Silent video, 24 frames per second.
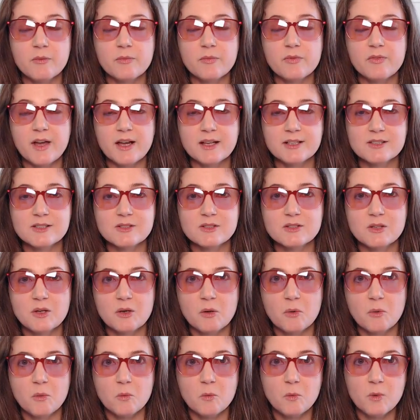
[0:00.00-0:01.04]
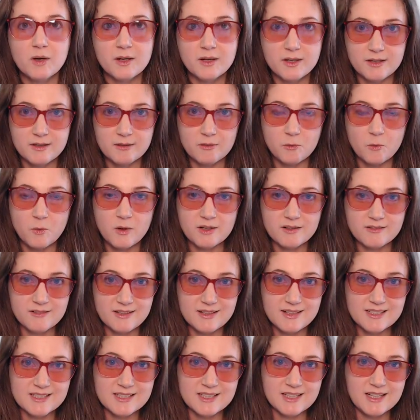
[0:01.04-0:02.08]
that's one
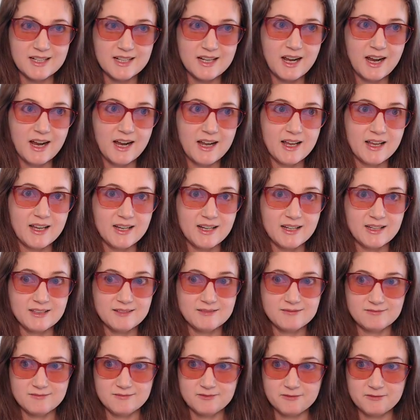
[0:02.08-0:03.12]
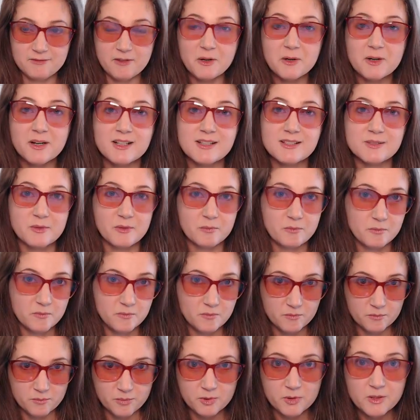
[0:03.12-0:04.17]
reason I focus
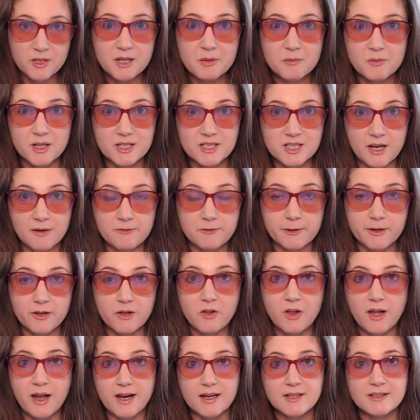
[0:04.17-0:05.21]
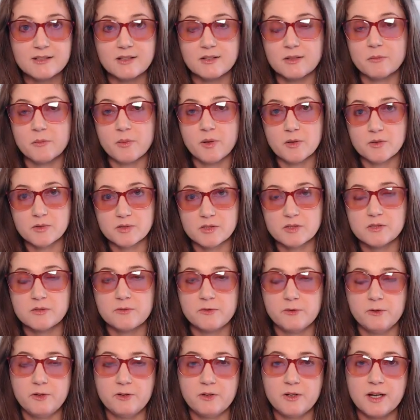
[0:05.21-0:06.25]
pretty much every class on poses
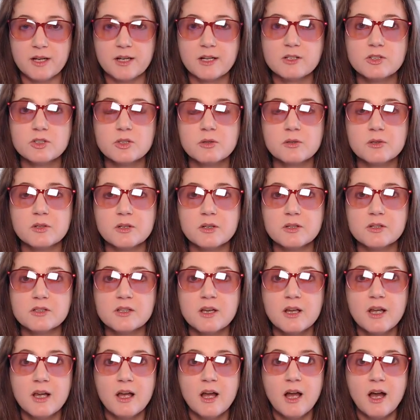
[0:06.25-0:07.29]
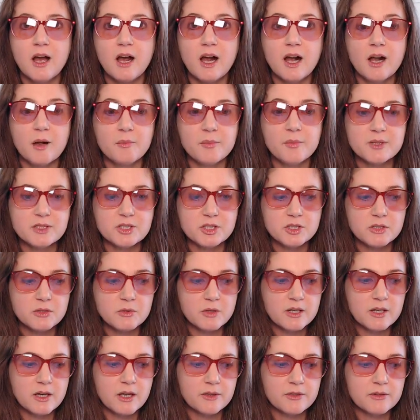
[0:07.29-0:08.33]
for your neck and shoulders. But two,
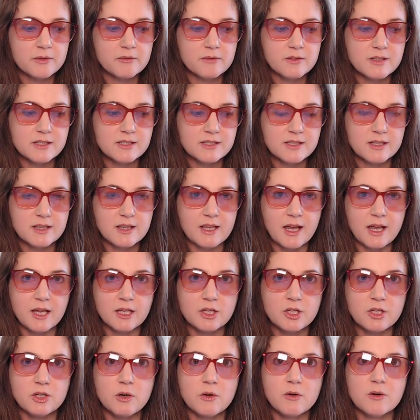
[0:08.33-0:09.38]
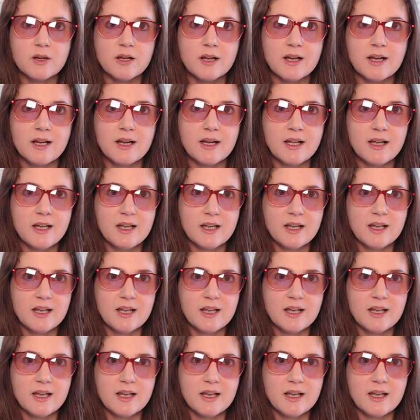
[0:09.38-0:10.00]
another reason that yoga